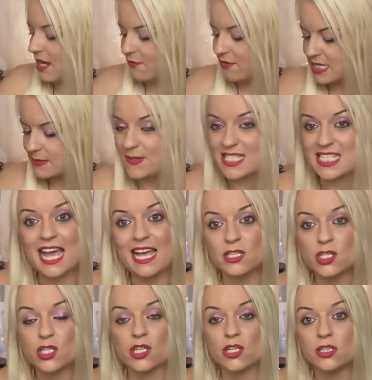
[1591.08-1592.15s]
There is
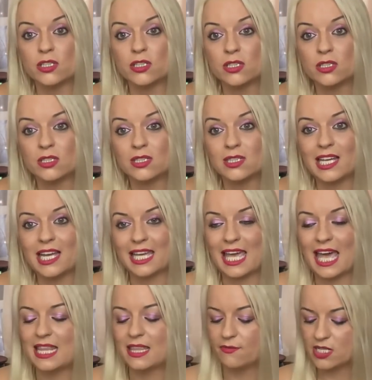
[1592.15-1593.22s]
potential
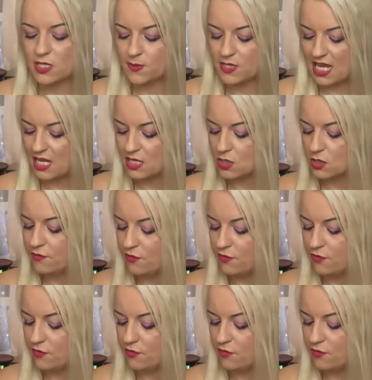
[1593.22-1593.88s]
okay there is potential